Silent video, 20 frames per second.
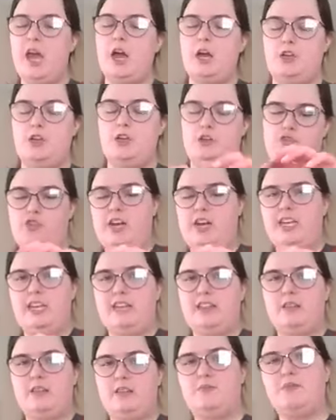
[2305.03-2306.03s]
and you're
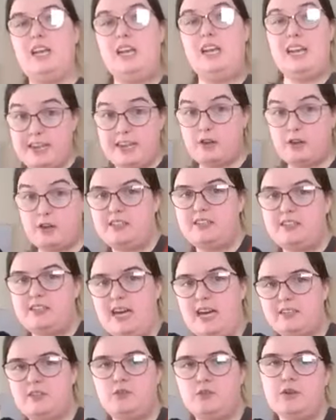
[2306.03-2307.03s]
draining them, the liquid,
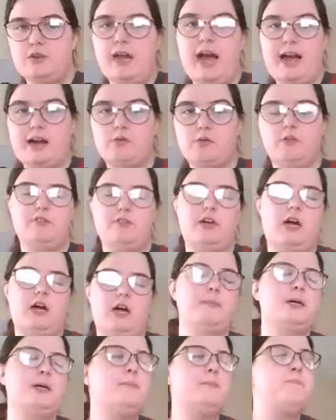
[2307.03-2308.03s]
that's called
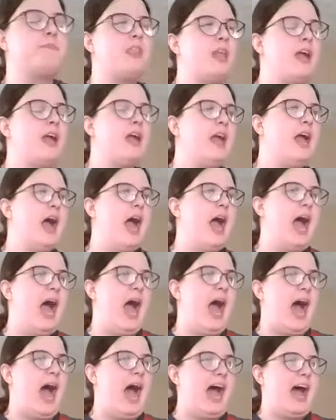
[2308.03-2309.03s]
aquafaba.
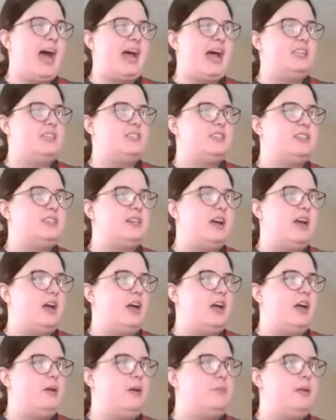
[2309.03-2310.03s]
And
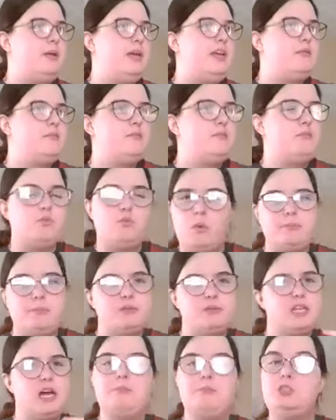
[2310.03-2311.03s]
it
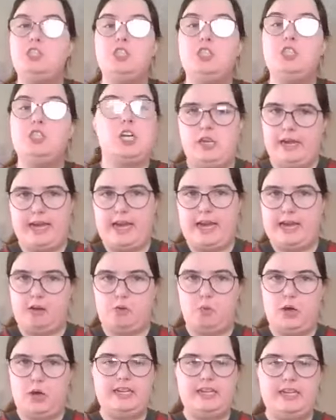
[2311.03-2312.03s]
whips up just like
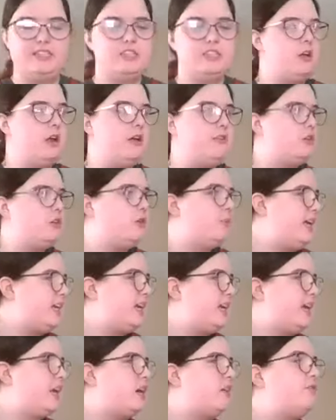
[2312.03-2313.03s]
egg whites. So if you're
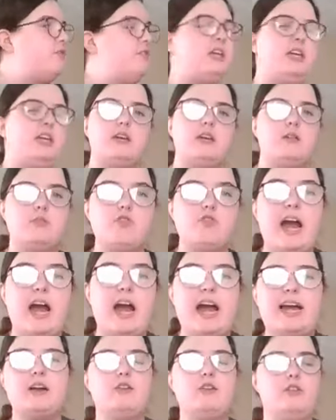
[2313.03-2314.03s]
making a vegan
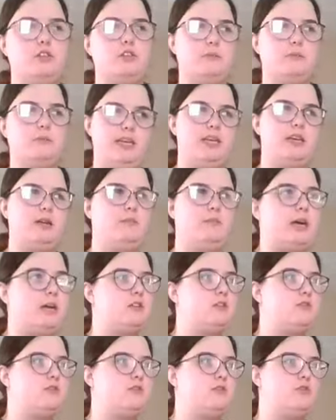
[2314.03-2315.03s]
meringue, or you're making
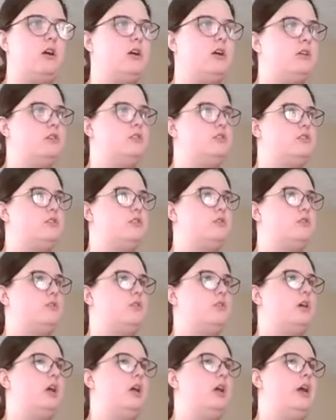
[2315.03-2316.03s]
macarons,
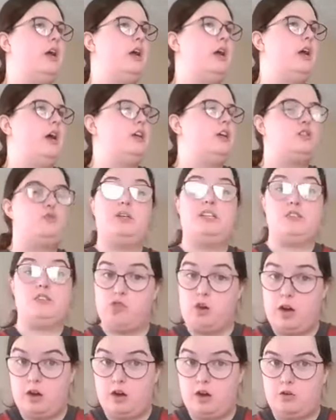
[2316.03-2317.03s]
or a
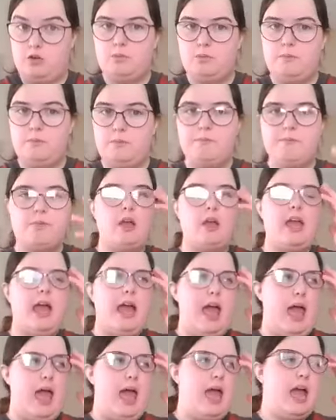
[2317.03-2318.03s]
Swiss roll,
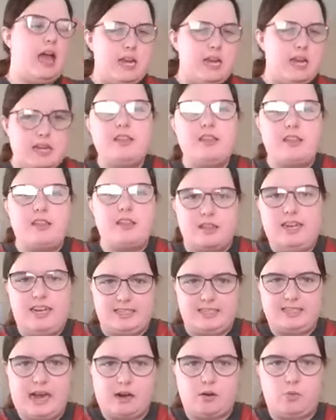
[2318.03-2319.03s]
anything that
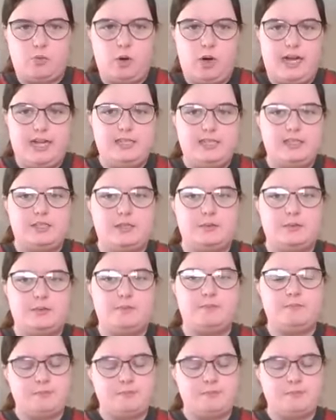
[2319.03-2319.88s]
needs egg whites,